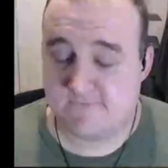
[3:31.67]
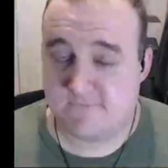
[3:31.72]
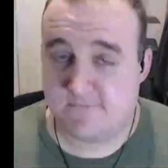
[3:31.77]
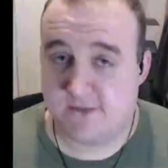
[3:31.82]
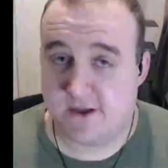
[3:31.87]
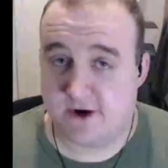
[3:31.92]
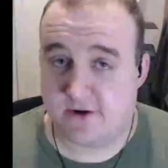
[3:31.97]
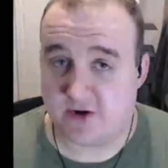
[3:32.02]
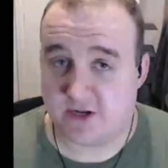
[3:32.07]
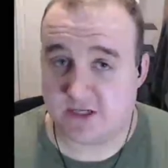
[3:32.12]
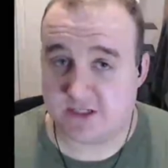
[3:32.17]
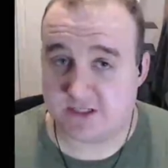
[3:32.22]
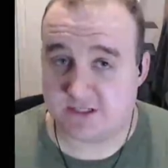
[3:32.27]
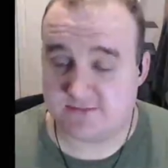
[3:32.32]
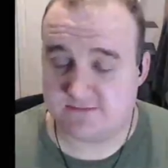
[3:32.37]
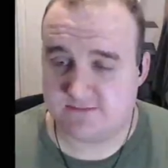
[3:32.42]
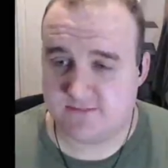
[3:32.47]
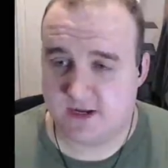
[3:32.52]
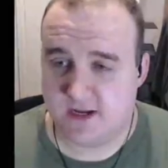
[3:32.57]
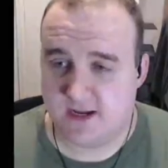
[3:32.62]
There it is.
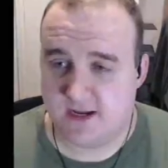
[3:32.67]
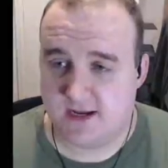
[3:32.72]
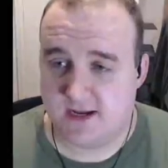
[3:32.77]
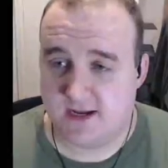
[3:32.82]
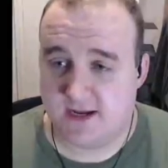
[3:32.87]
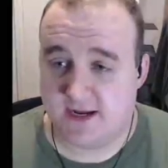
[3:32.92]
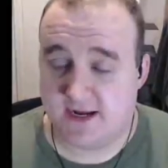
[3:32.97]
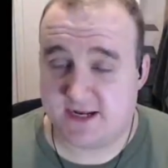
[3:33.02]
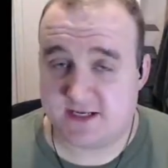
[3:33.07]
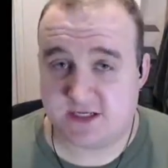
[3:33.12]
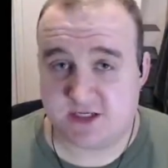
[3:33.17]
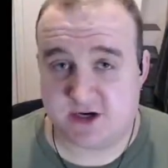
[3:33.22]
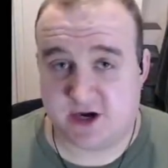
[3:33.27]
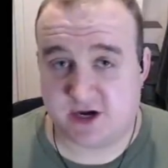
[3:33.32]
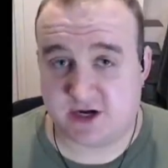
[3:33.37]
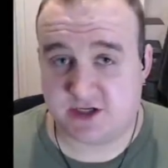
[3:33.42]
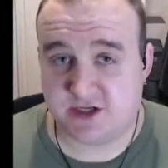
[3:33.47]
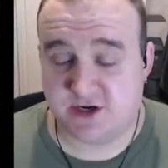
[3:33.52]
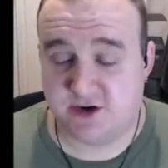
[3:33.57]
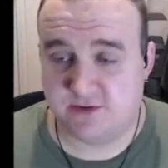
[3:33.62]
It's a
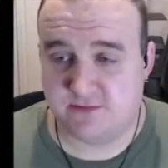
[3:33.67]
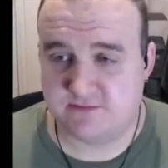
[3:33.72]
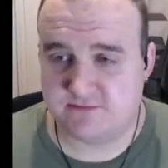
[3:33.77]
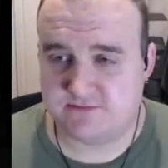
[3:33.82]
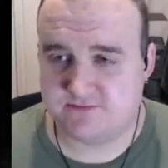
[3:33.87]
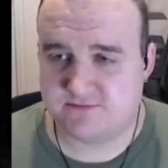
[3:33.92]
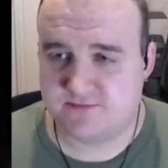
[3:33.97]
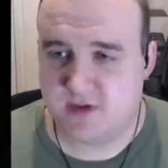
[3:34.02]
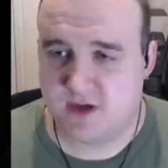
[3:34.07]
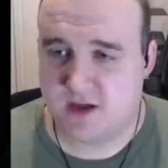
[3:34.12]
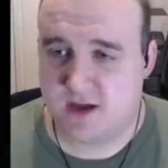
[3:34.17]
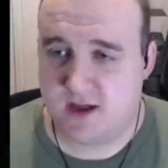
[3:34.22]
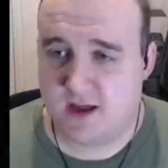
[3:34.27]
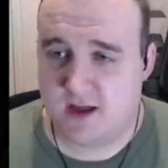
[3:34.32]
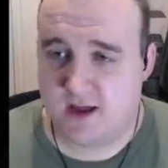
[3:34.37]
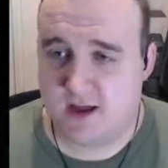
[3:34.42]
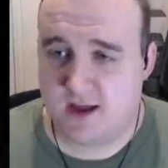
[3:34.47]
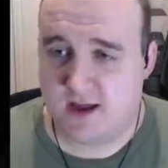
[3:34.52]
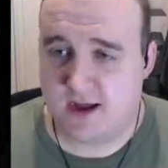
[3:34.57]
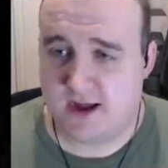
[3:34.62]
Tiger 2.
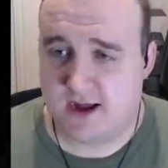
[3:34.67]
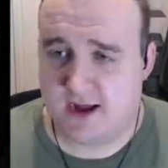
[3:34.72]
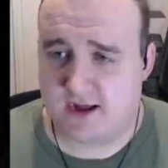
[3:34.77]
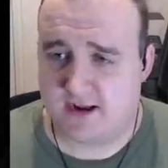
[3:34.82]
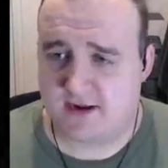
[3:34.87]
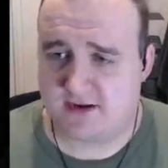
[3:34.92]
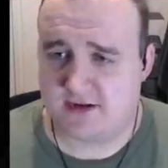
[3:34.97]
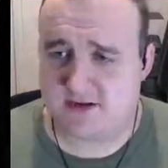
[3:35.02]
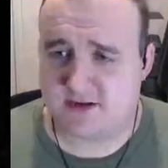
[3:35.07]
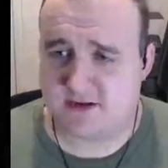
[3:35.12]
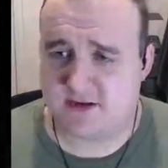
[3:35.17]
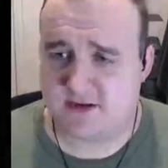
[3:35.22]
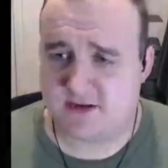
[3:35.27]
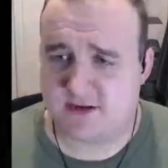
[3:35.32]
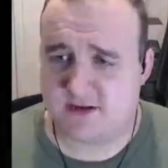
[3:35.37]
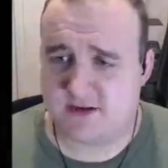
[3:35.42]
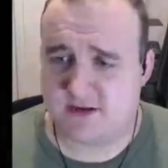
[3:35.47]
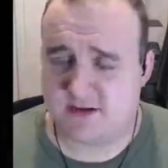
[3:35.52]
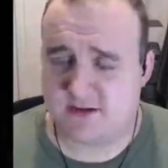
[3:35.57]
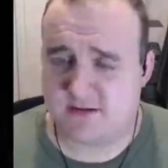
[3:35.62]
And
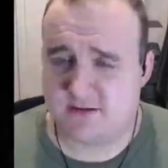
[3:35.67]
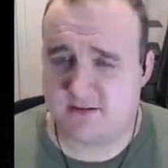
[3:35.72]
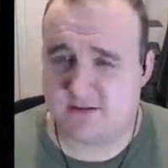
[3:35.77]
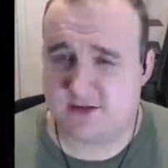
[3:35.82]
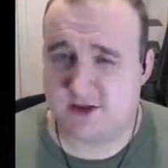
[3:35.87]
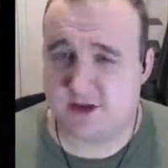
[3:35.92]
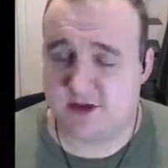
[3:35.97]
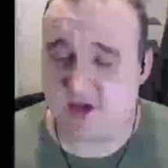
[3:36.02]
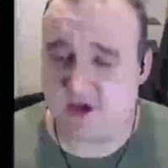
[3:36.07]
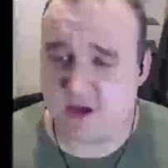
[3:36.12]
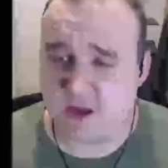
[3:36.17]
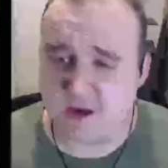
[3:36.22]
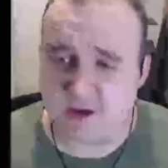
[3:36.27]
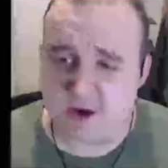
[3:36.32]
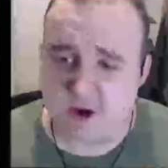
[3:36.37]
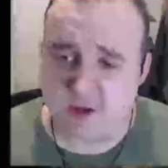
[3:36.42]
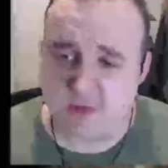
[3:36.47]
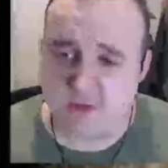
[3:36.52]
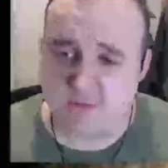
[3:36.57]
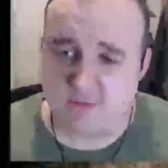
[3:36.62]
the gun
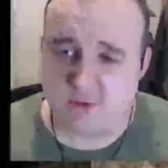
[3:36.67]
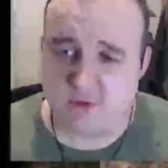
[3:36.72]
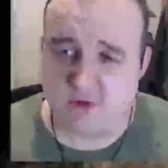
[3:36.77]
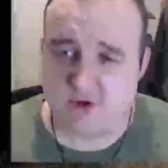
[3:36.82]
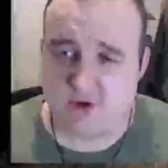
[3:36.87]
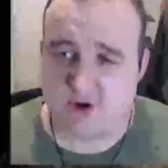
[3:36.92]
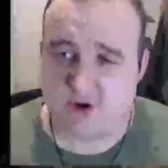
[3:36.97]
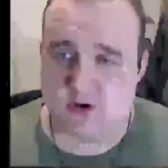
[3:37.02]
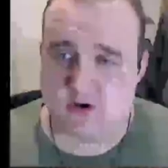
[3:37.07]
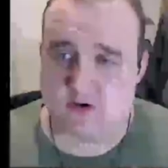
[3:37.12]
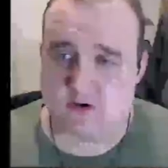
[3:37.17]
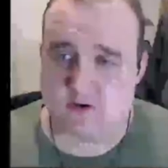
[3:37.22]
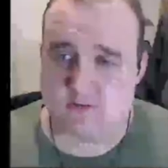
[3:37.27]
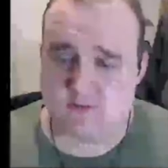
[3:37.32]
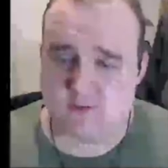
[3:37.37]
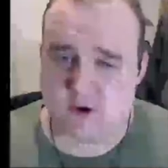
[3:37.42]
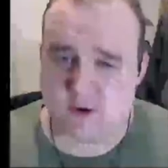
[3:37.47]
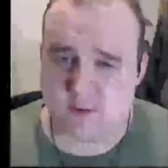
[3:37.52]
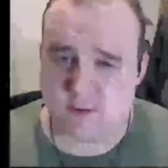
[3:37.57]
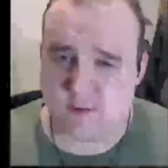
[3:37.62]
on the Bulldog can
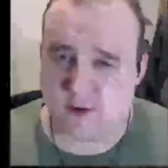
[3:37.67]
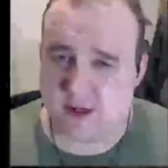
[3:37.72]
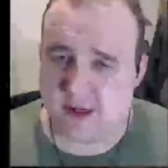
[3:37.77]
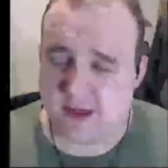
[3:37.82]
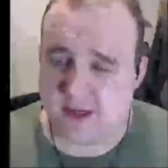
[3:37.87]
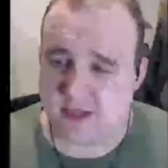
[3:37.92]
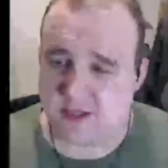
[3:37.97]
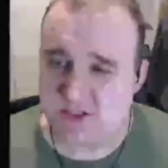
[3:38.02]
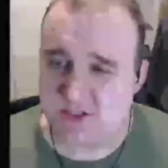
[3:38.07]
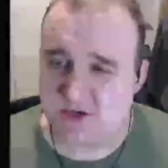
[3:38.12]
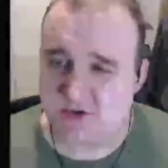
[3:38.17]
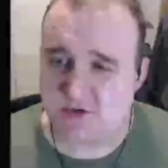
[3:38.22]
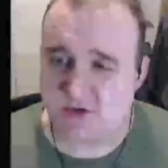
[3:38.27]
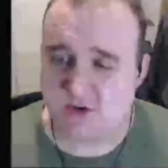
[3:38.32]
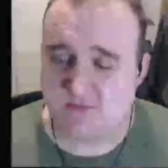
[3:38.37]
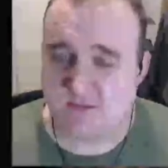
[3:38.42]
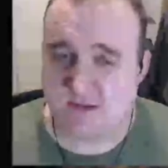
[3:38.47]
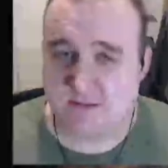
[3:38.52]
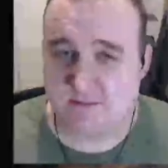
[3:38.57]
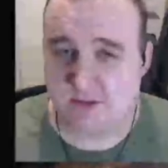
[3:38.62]
probably injure crew
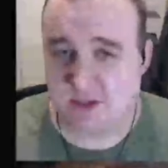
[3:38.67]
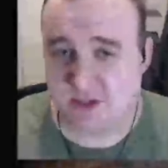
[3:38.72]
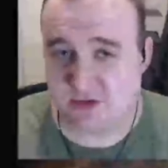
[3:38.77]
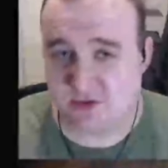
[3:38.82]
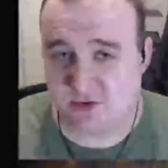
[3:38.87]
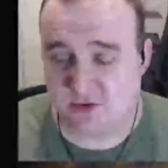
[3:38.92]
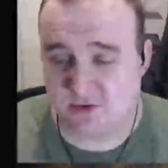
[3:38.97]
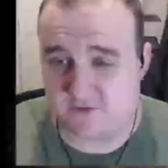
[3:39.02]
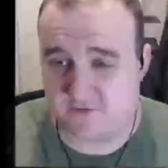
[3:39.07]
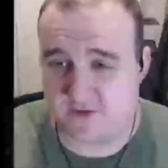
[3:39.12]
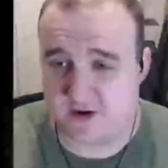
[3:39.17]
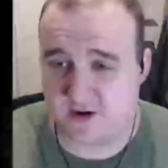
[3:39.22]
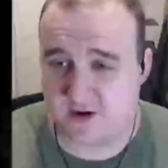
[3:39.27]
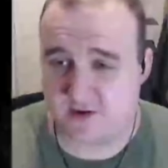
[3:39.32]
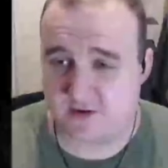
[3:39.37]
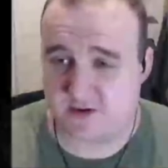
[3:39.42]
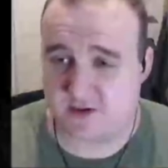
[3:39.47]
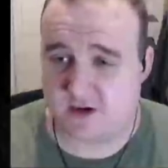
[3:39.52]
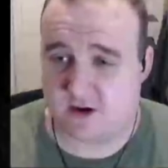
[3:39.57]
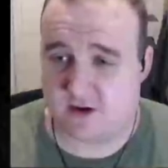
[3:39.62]
members through the front of
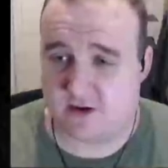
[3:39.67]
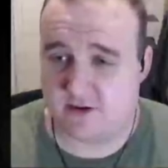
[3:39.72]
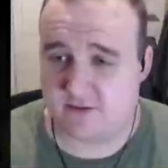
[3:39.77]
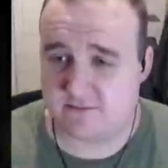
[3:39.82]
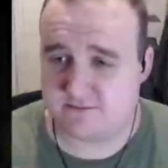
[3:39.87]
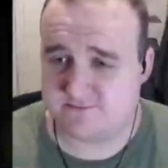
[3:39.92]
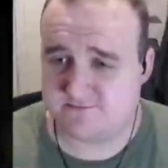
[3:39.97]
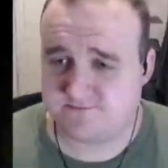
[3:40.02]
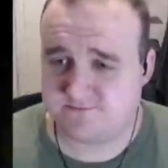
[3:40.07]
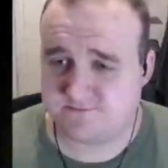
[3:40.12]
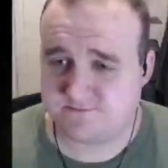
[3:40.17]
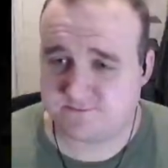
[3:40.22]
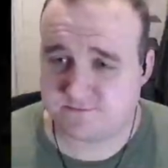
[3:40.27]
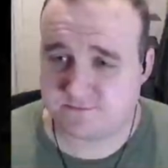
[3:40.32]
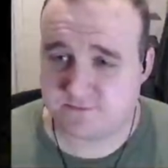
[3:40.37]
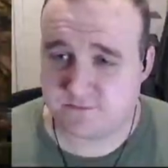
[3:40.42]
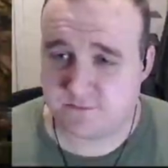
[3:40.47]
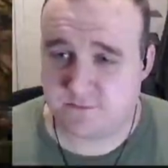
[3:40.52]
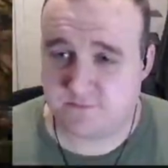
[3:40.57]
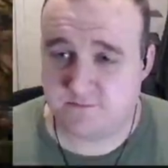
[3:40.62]
the turret,
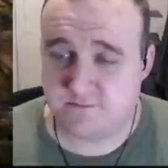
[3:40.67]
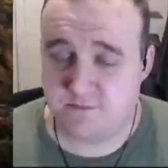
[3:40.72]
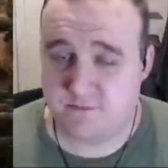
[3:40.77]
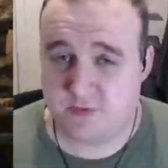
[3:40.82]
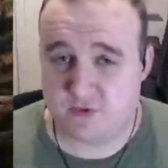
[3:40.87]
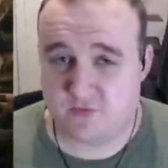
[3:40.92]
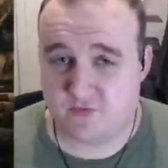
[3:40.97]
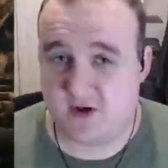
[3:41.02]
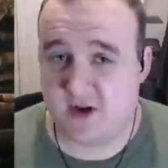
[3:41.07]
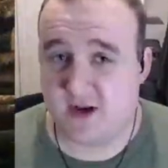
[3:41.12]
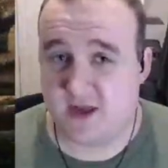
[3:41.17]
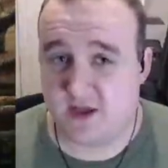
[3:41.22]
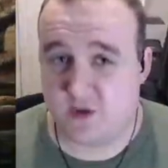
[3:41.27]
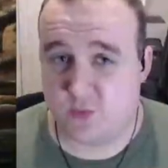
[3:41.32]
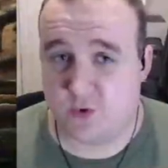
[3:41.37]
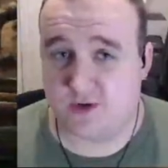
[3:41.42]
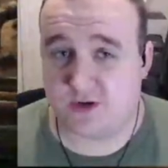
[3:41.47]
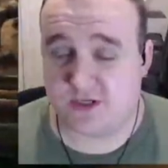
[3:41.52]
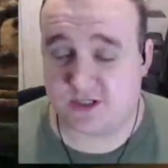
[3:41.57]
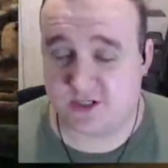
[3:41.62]
but really you
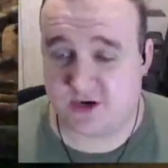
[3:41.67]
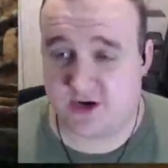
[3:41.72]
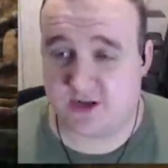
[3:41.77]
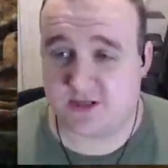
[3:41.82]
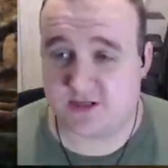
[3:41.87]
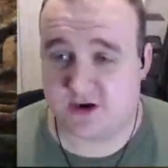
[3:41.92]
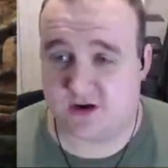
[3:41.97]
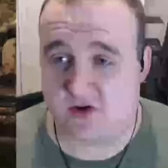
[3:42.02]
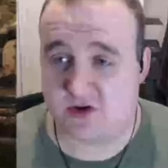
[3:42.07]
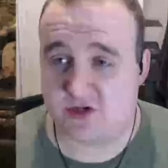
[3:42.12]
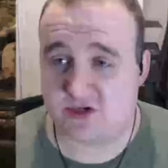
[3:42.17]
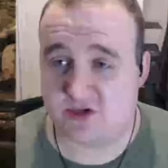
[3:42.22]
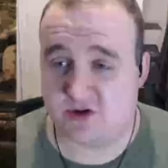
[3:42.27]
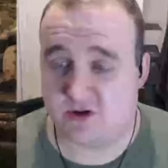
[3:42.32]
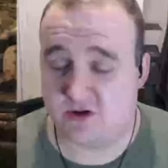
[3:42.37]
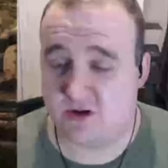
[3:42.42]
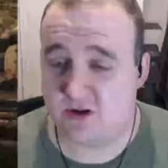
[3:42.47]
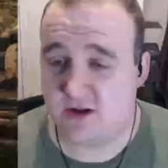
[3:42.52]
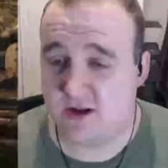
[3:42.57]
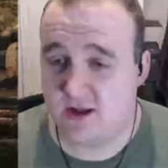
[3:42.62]
want a side turret shot.
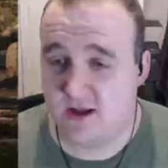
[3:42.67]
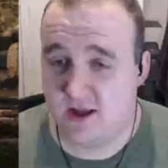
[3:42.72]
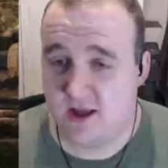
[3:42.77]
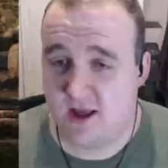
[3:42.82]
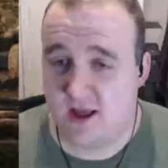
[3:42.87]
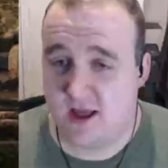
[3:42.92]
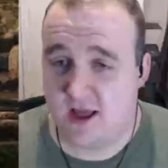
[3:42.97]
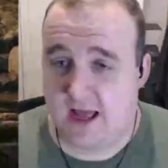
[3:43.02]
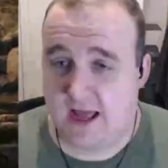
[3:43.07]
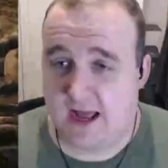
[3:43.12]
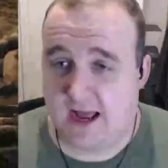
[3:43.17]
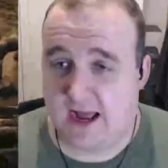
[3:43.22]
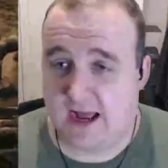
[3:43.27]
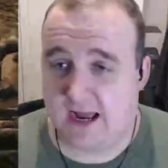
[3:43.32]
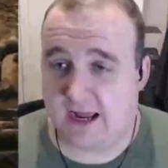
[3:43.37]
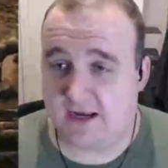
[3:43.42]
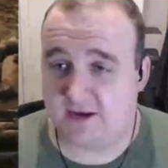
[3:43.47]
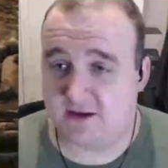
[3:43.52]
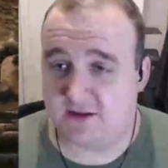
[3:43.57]
And